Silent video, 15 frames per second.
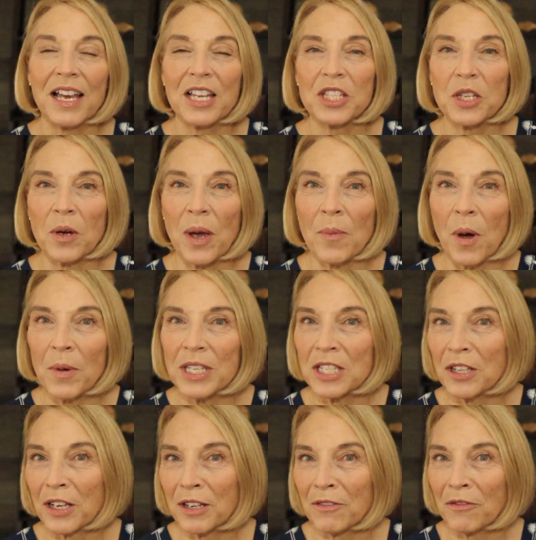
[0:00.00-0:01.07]
So I'm always
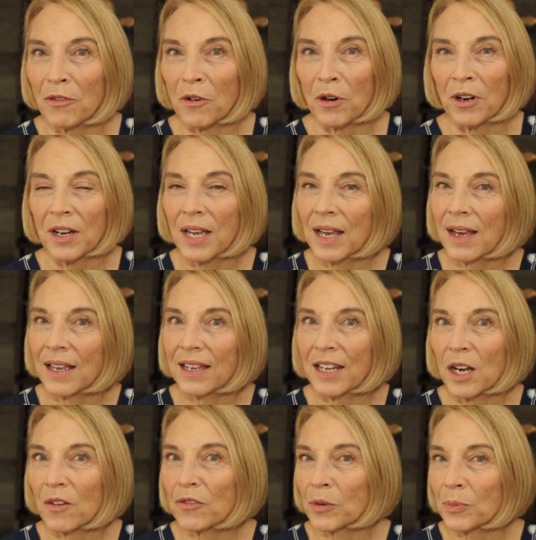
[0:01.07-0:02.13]
looking for,
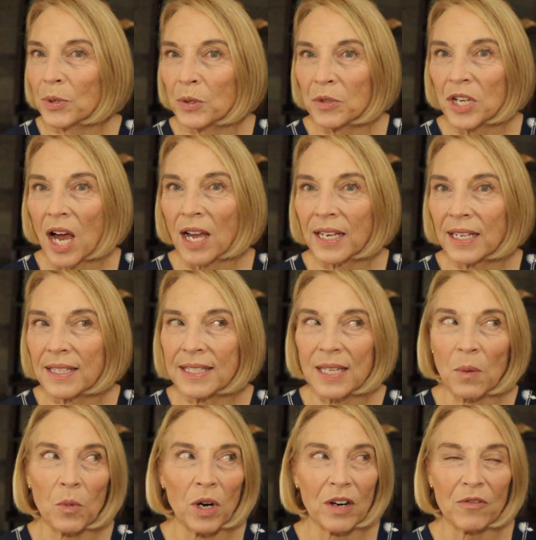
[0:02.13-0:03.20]
for boondocking
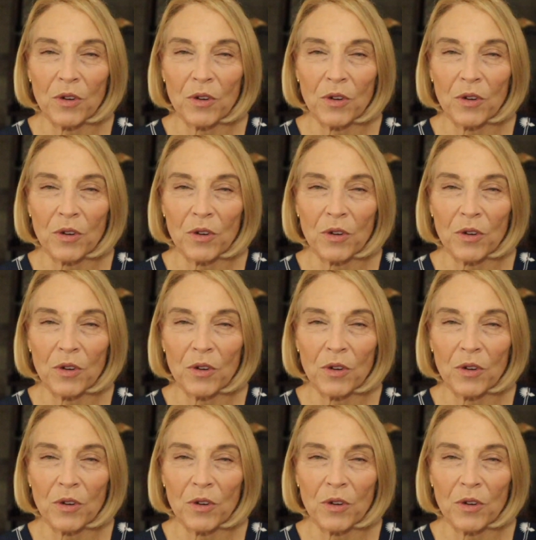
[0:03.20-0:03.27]
somewhere,